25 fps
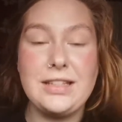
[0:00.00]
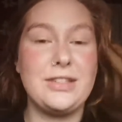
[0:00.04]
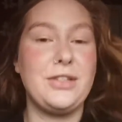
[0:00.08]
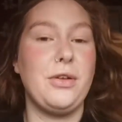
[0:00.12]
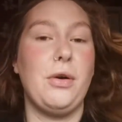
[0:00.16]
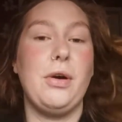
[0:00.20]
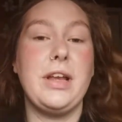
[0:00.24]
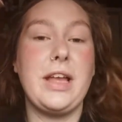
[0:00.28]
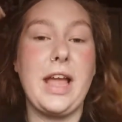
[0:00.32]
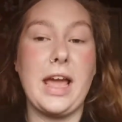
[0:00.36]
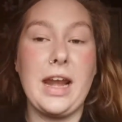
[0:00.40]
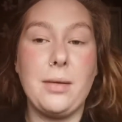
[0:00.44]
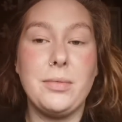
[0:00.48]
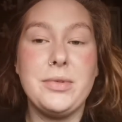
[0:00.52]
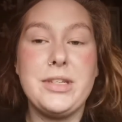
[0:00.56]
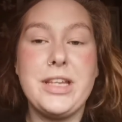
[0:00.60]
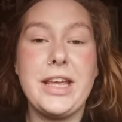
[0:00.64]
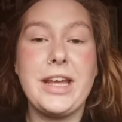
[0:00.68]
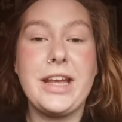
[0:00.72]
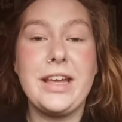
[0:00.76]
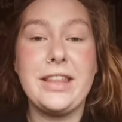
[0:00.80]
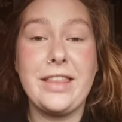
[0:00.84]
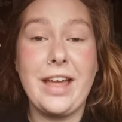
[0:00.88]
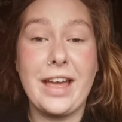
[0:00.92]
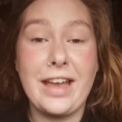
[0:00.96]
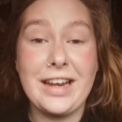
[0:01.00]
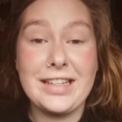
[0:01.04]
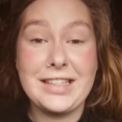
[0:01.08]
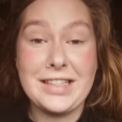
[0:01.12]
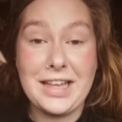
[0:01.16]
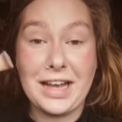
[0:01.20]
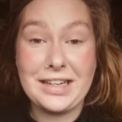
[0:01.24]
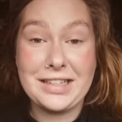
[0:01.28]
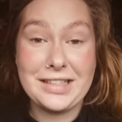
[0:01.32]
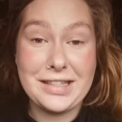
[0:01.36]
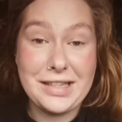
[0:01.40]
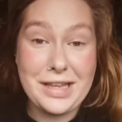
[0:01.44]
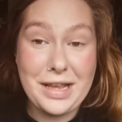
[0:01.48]
So again, I'm taking that
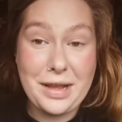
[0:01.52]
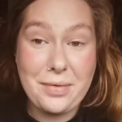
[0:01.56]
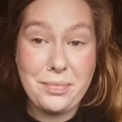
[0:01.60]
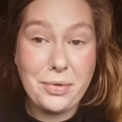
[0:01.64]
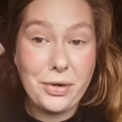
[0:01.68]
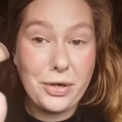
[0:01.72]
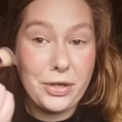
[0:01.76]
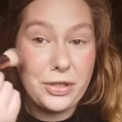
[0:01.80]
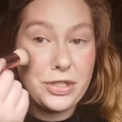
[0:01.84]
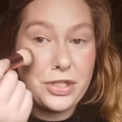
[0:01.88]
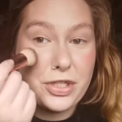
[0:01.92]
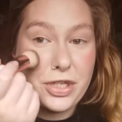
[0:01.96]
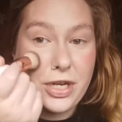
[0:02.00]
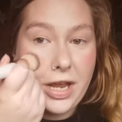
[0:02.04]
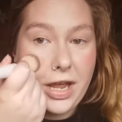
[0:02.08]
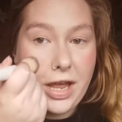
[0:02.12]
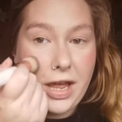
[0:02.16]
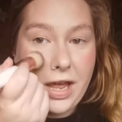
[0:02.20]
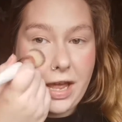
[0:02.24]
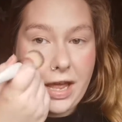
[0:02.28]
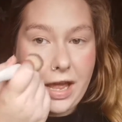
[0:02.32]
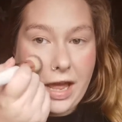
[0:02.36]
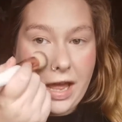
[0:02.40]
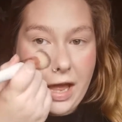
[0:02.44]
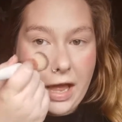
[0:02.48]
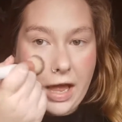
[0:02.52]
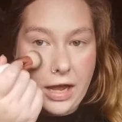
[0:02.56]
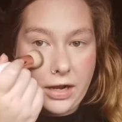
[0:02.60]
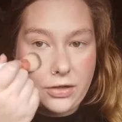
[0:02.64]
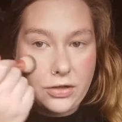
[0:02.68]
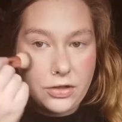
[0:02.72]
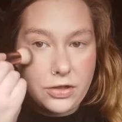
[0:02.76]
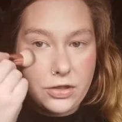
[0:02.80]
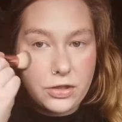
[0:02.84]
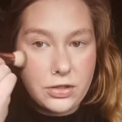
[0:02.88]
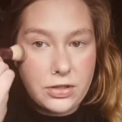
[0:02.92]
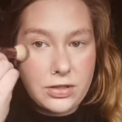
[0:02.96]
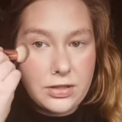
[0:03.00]
exact same brush
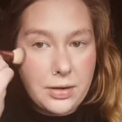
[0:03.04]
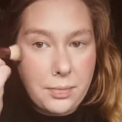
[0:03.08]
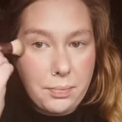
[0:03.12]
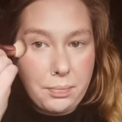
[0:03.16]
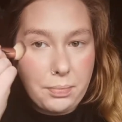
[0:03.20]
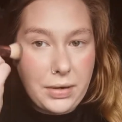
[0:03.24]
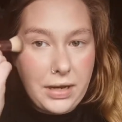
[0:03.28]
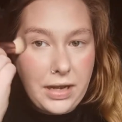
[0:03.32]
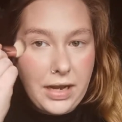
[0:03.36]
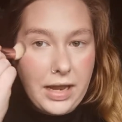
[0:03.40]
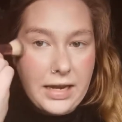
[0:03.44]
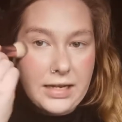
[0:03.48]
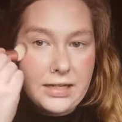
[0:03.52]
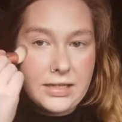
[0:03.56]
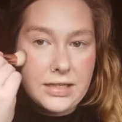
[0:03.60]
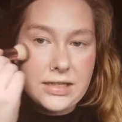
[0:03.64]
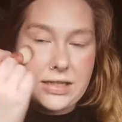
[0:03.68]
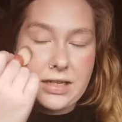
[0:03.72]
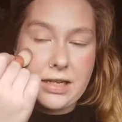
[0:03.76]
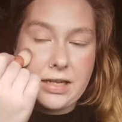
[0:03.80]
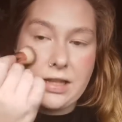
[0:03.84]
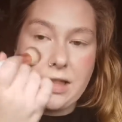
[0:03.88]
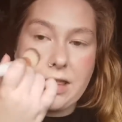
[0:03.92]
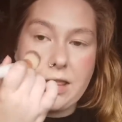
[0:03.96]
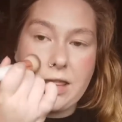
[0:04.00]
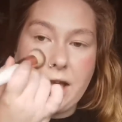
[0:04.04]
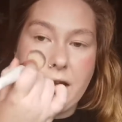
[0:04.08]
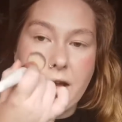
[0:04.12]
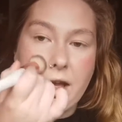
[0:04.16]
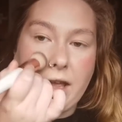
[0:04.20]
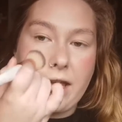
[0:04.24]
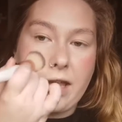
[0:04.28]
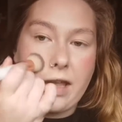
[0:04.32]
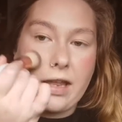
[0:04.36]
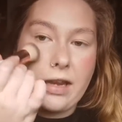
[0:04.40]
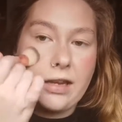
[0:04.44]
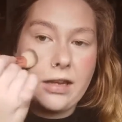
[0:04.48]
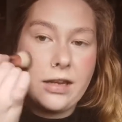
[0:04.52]
and just blending
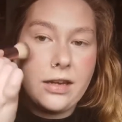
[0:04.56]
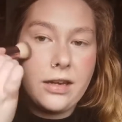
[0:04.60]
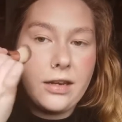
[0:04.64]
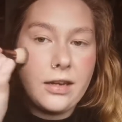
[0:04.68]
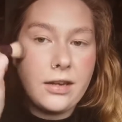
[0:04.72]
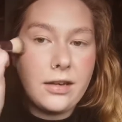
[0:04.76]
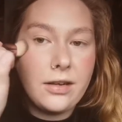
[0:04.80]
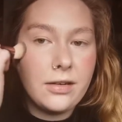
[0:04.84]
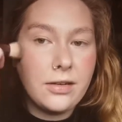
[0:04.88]
that in.